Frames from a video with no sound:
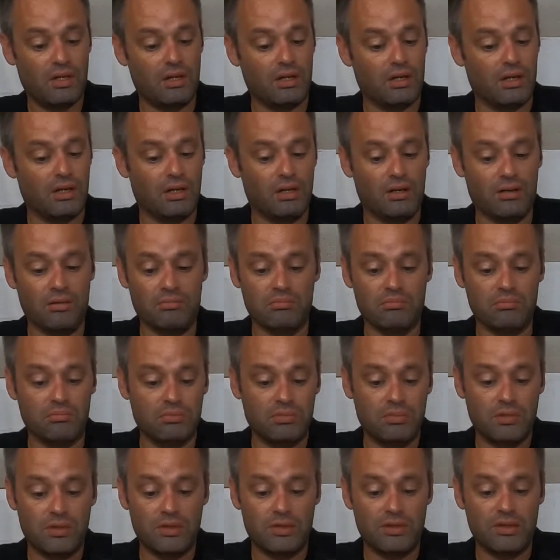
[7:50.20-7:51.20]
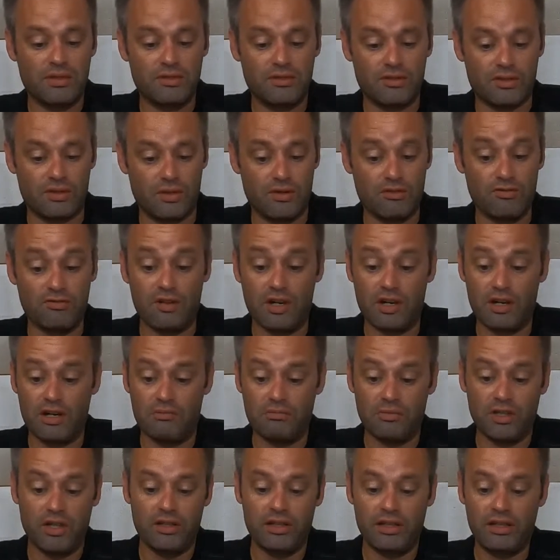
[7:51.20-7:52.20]
Um, so far,
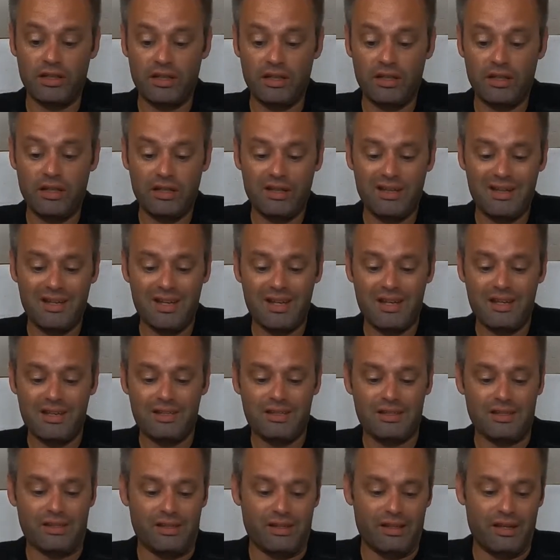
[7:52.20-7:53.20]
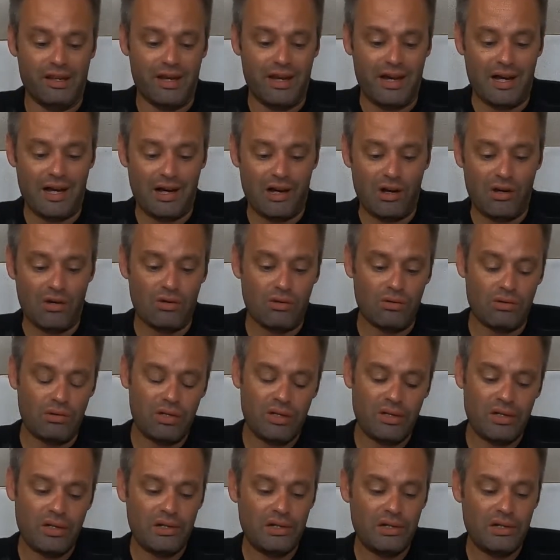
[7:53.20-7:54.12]
I'm liking it. Now,